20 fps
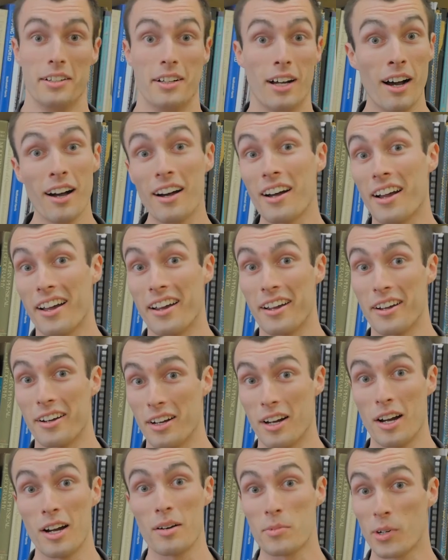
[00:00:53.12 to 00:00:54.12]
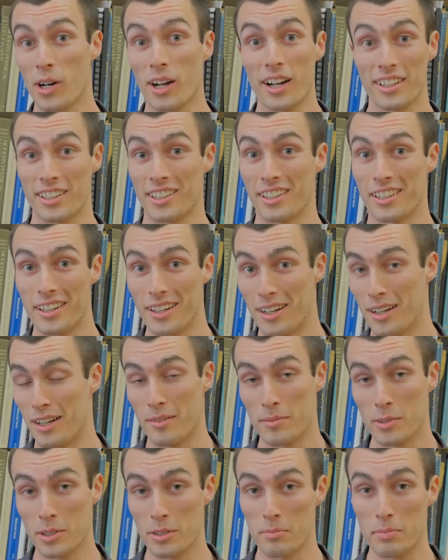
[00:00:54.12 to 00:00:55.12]
Hi, I'm Riley.
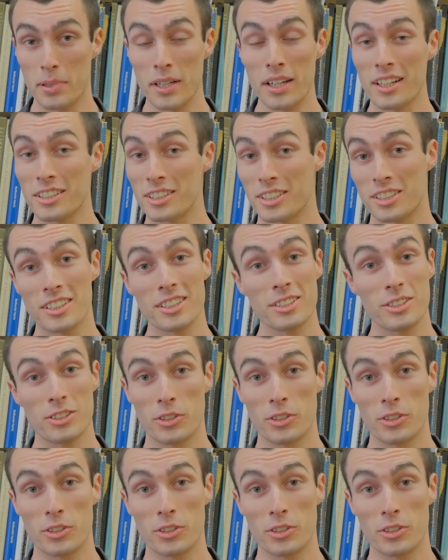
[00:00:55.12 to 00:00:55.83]
I'm a PhD